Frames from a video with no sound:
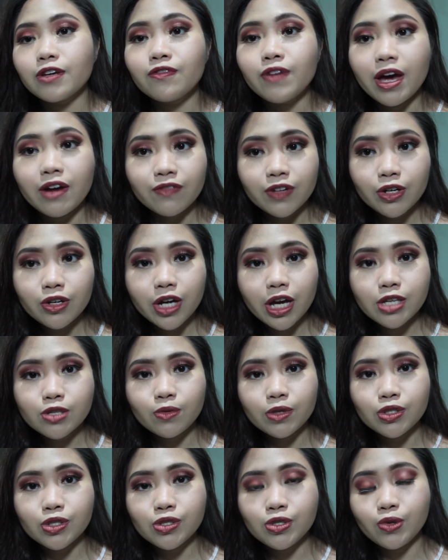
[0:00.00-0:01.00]
if ever you guys
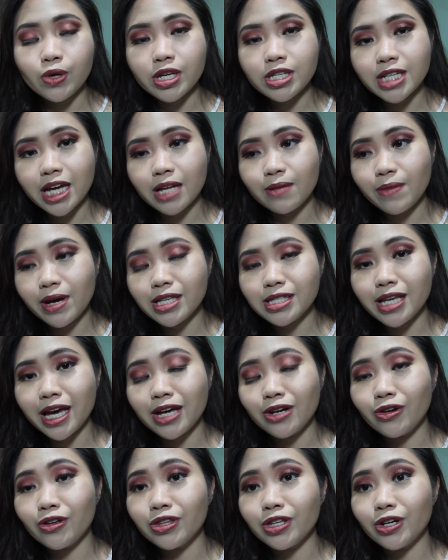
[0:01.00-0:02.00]
want to do a
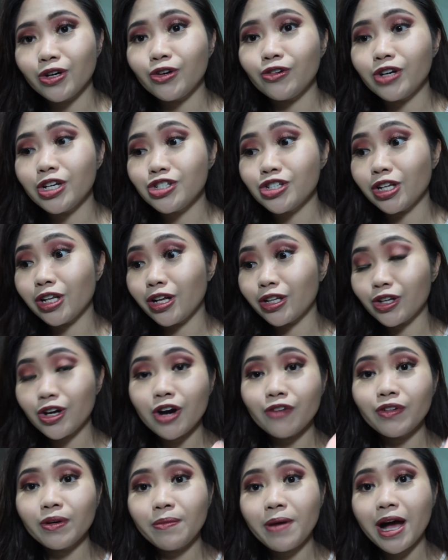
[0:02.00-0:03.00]
side-by-side on the original
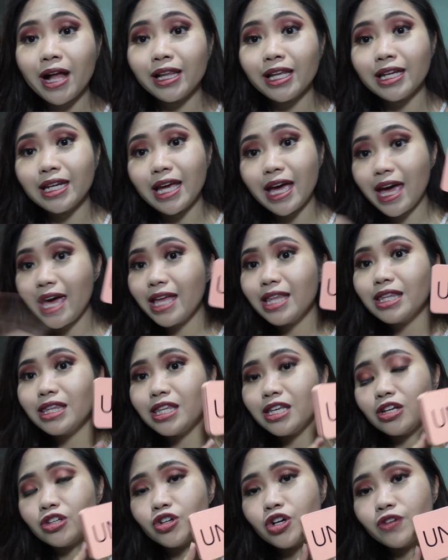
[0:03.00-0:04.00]
Uncover palette and
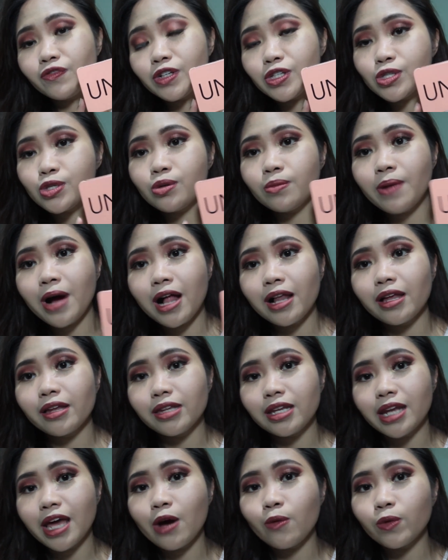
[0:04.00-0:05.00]
the Uncover 2 palette,
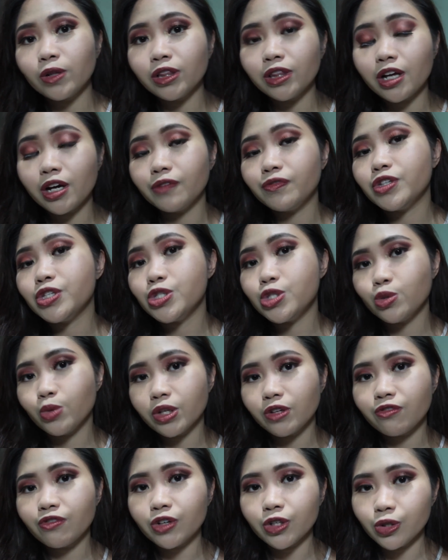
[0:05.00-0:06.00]
then I would love to do
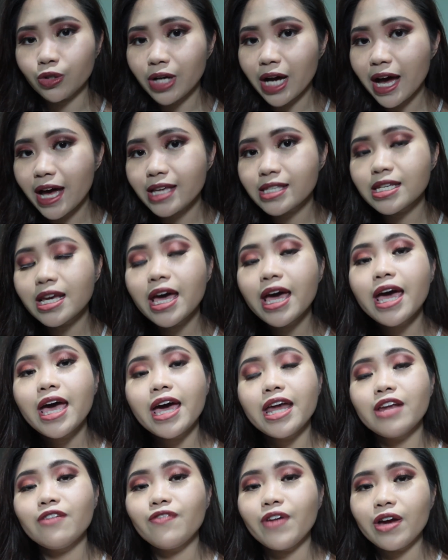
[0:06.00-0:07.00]
it for you guys.
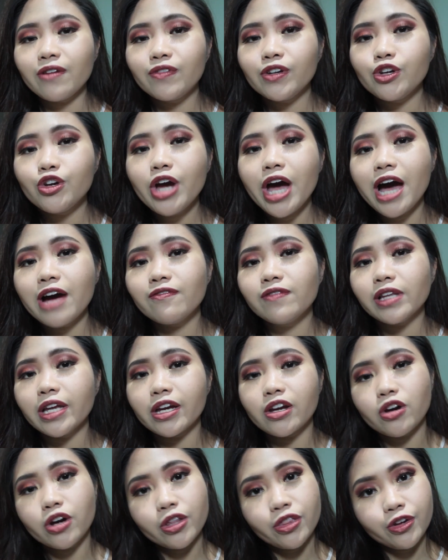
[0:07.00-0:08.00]
And if ever you have
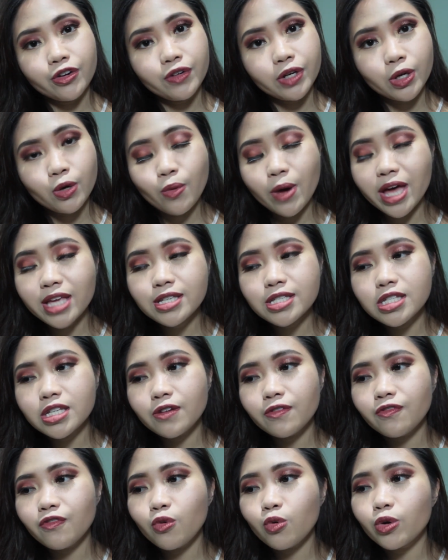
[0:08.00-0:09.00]
like other requests
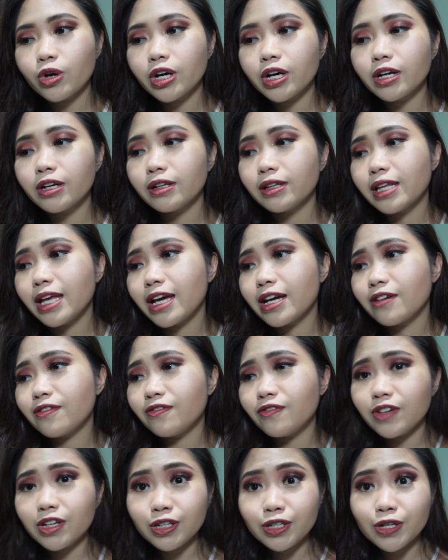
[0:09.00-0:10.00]
for like
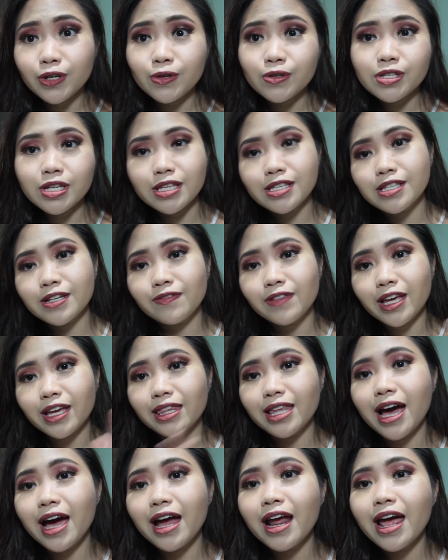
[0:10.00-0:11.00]
videos and stuff
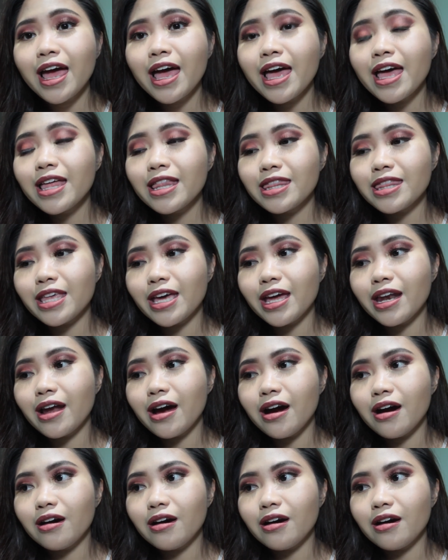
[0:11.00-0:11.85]
like that, then